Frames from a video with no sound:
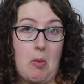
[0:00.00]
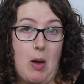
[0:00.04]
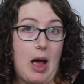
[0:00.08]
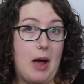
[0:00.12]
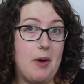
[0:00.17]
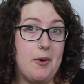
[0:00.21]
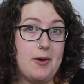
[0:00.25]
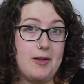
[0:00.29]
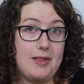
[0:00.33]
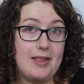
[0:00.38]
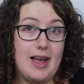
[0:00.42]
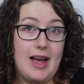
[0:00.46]

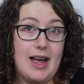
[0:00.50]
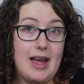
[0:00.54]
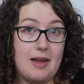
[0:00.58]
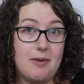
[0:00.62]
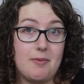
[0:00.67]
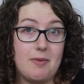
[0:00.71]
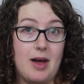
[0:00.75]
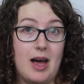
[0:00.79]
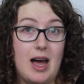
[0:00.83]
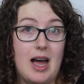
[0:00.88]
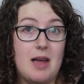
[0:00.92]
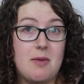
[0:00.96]
I won't lie.
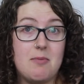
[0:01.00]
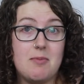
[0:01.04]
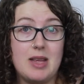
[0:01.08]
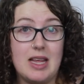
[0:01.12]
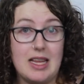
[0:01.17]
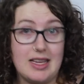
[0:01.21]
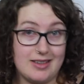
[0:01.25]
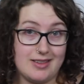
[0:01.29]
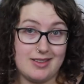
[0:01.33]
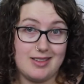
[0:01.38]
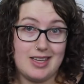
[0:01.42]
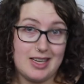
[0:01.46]
I'm
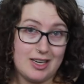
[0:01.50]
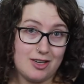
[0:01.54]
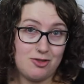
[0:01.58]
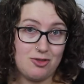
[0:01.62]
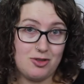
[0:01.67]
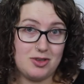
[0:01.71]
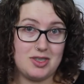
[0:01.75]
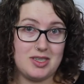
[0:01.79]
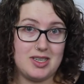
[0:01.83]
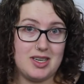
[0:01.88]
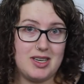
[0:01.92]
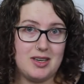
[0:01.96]
easily
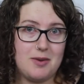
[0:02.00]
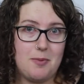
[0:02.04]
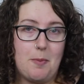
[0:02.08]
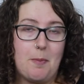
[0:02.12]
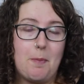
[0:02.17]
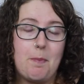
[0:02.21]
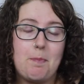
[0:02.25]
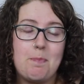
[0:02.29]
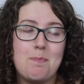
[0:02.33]
interested.